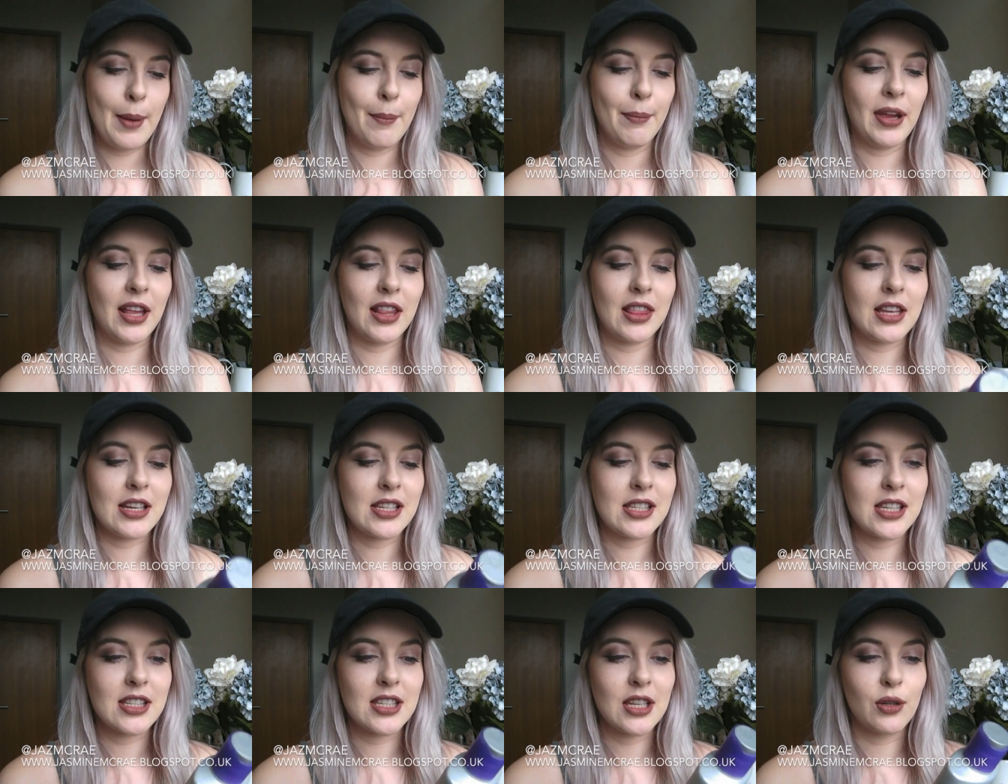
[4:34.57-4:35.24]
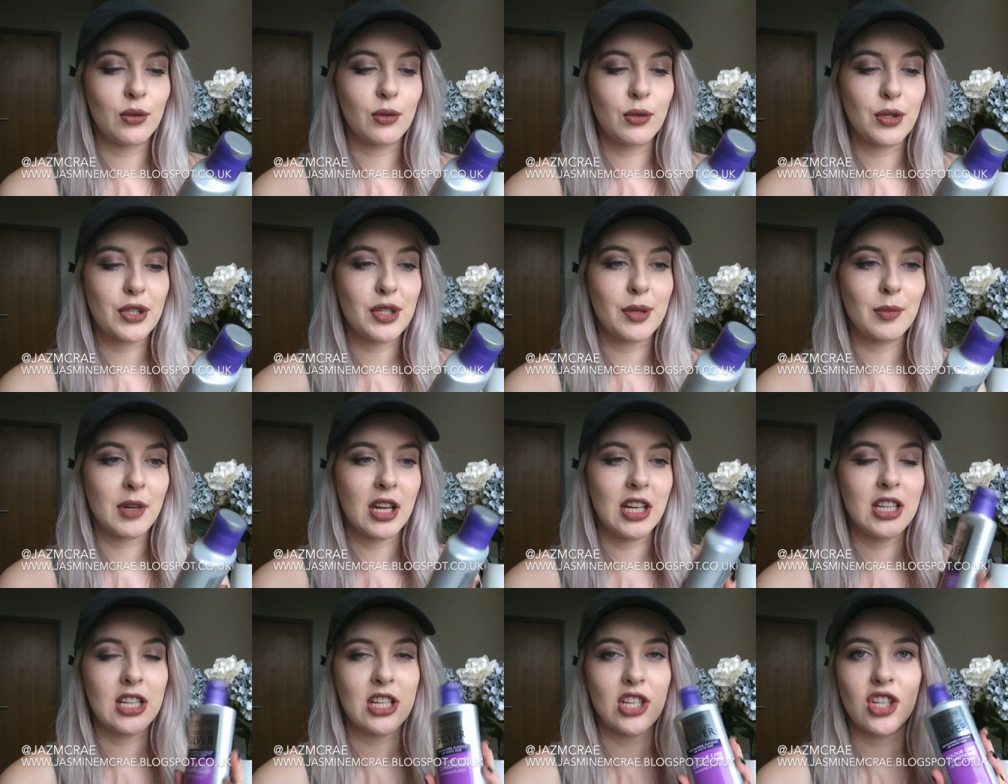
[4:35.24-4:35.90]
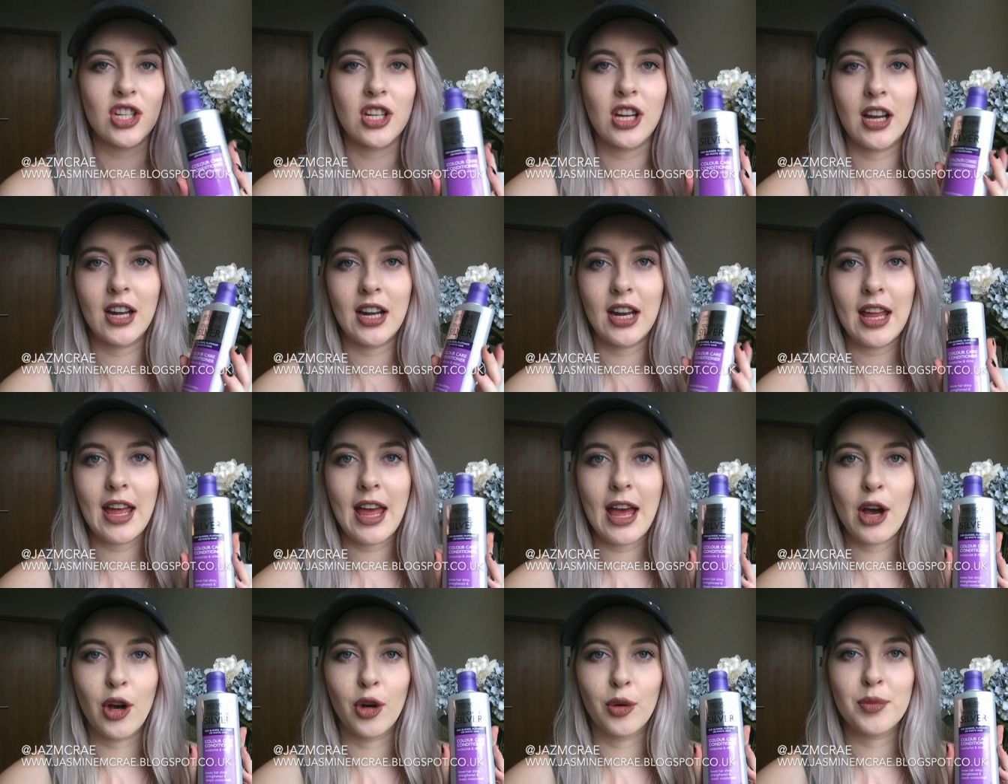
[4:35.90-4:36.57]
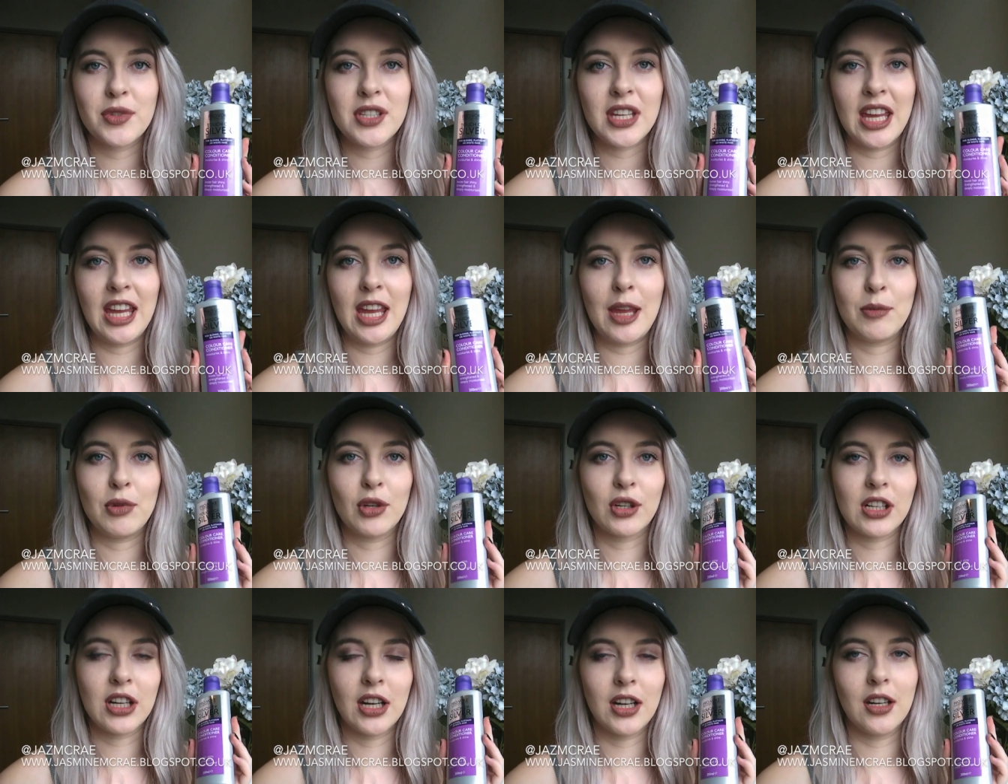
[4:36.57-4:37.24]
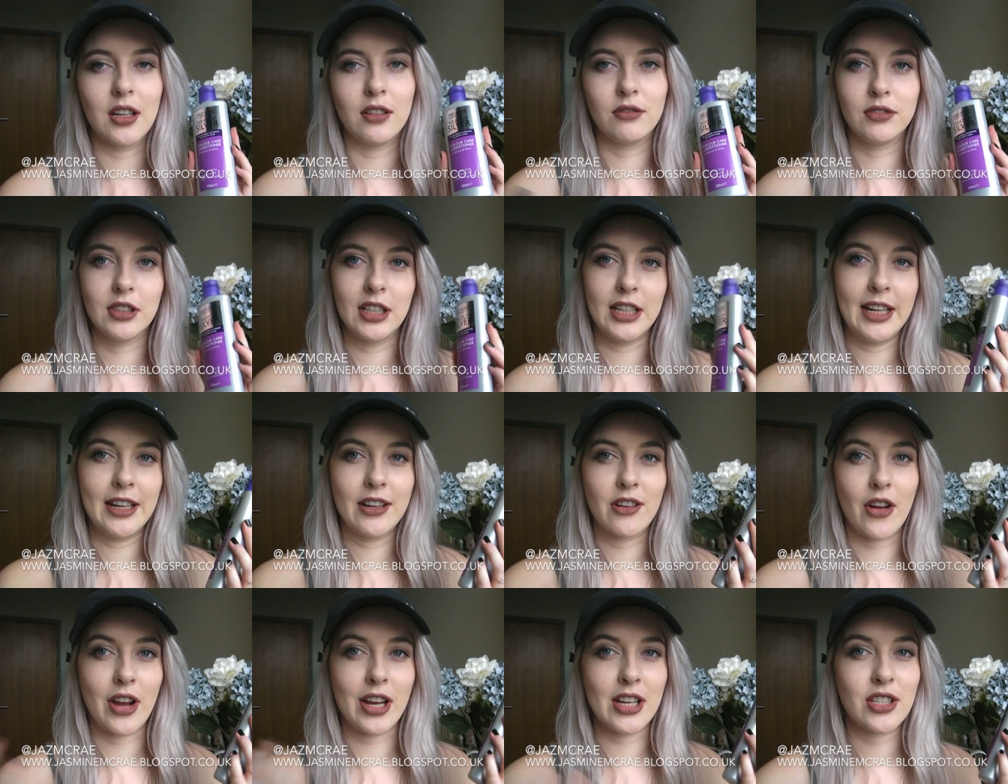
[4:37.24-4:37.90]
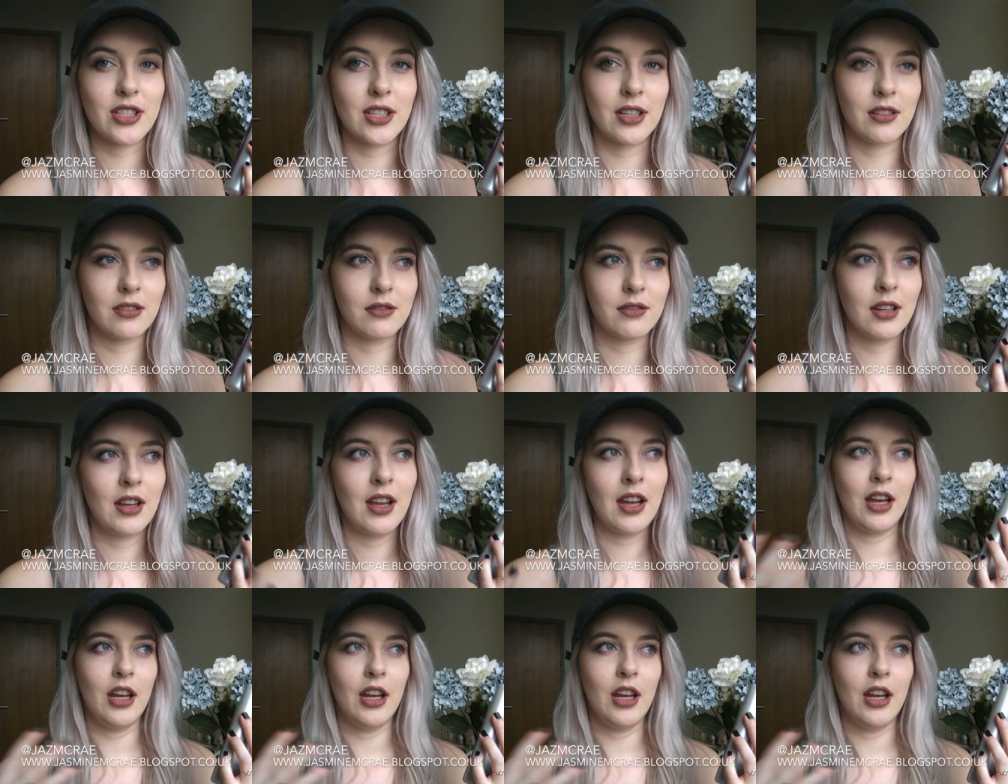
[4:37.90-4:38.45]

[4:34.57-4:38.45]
but this is an awesome conditioner and it helps keep your colour really nice and